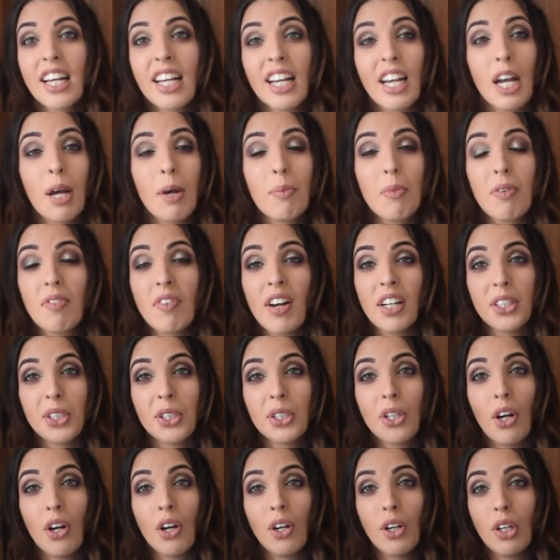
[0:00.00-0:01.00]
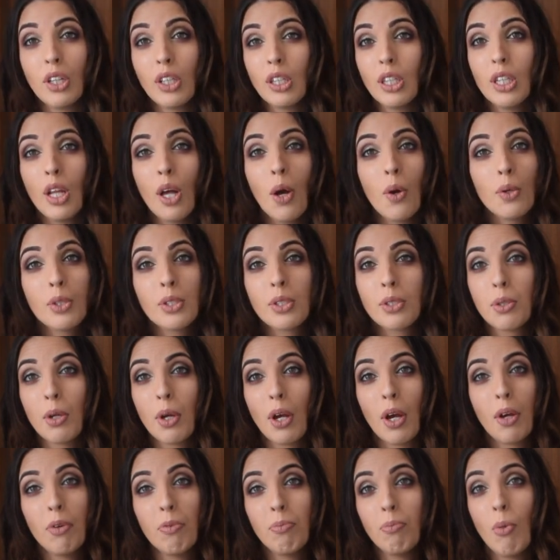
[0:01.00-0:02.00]
they've actually got loads
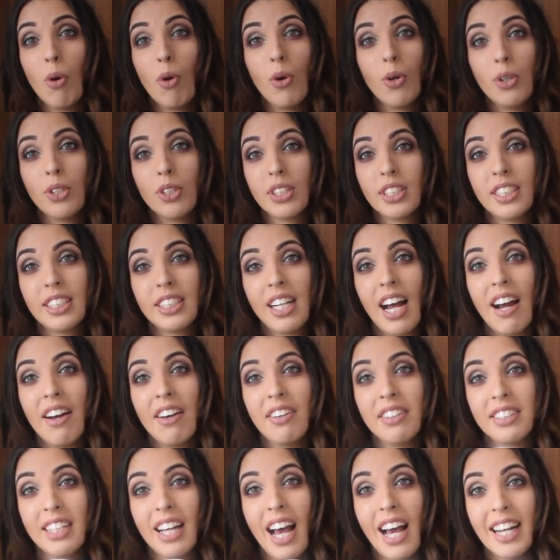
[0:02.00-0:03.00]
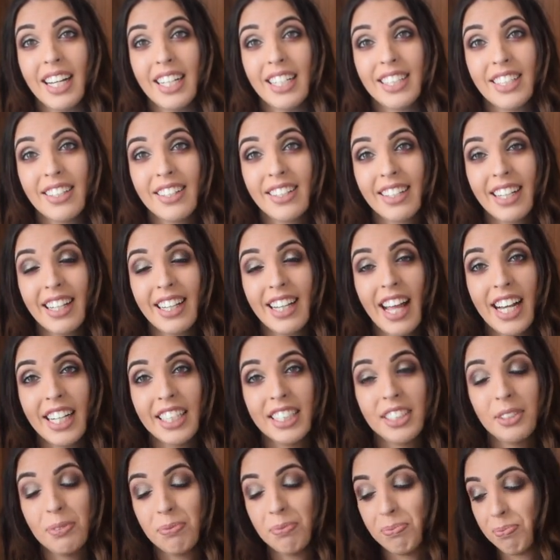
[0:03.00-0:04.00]
of more styles added to the
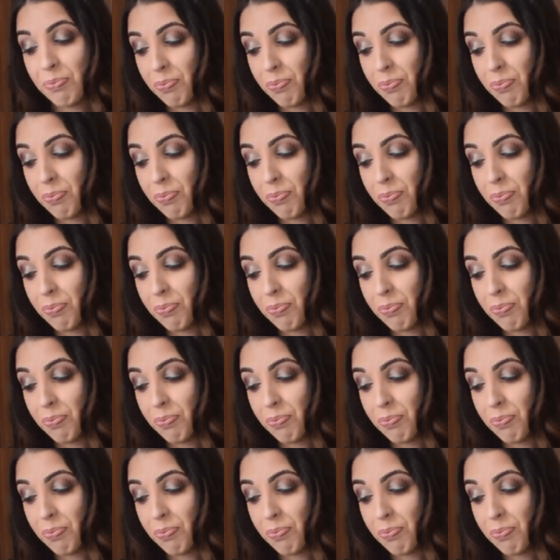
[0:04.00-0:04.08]
collection.